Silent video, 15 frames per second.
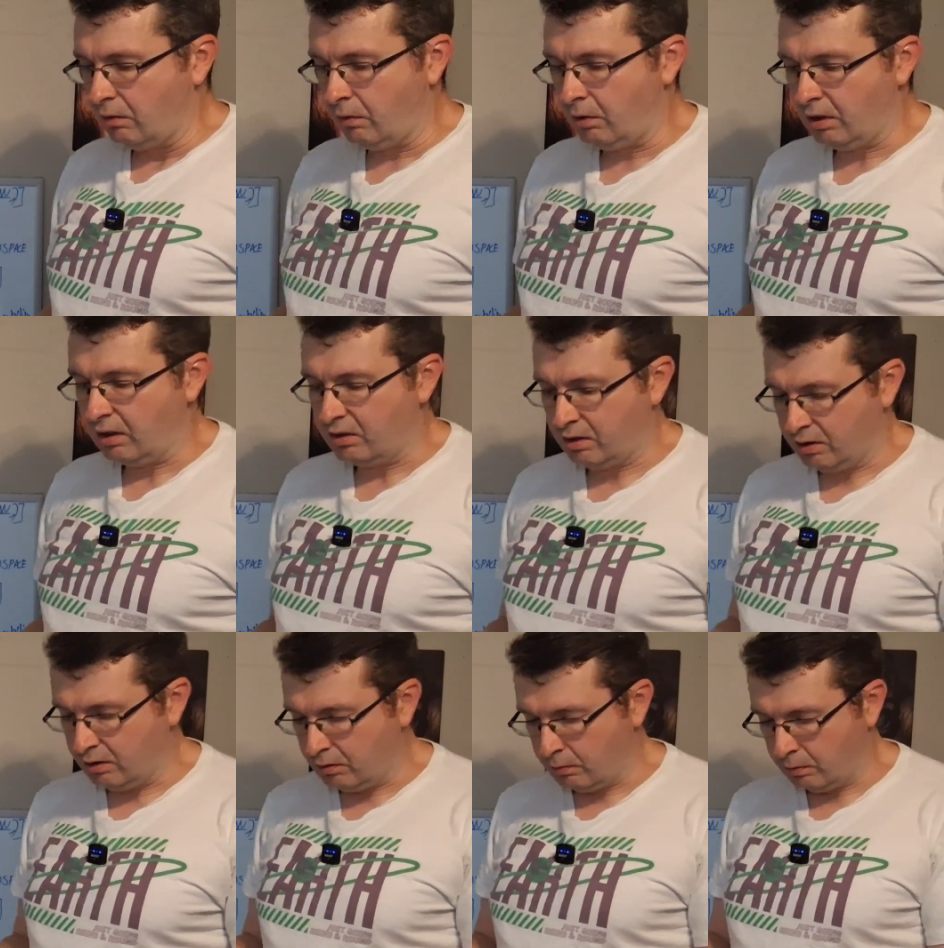For
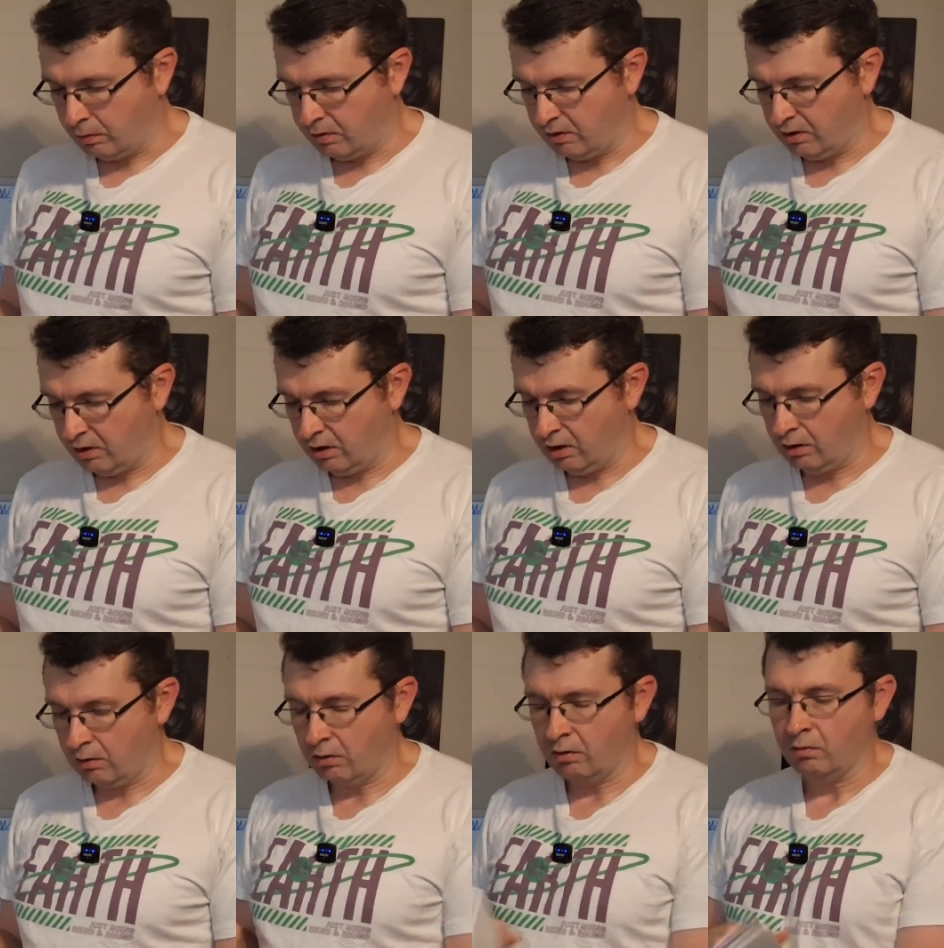instance, let's see
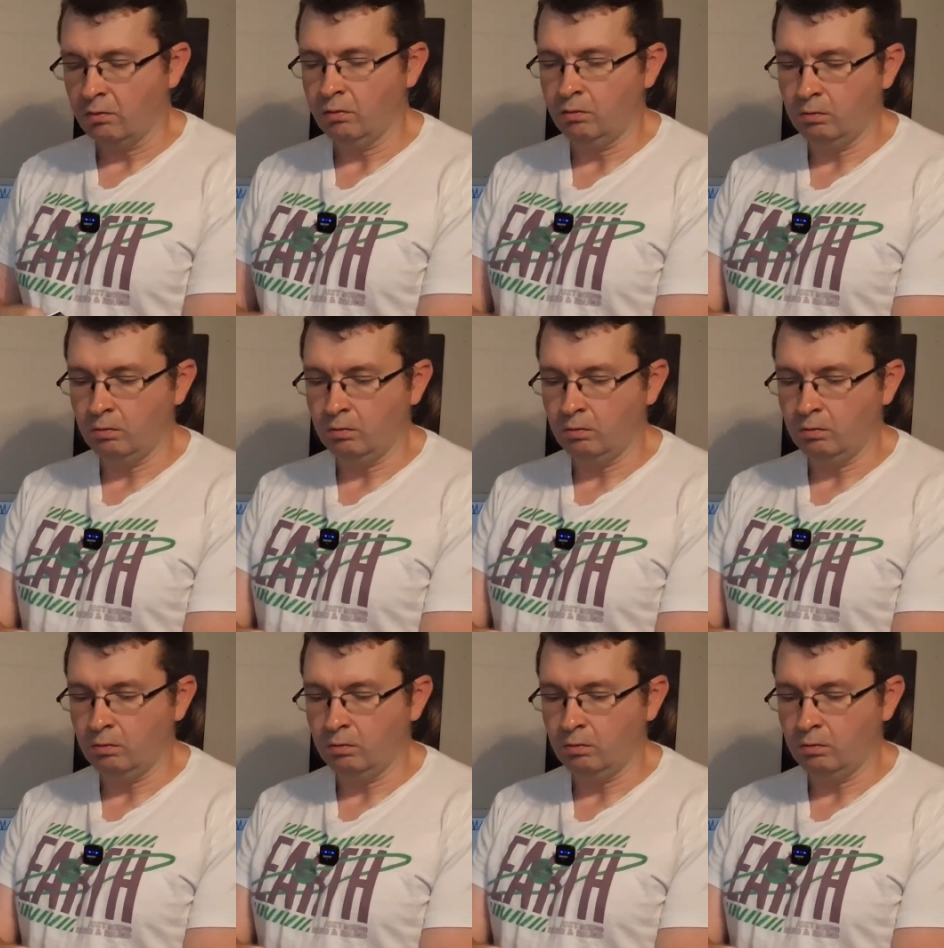here.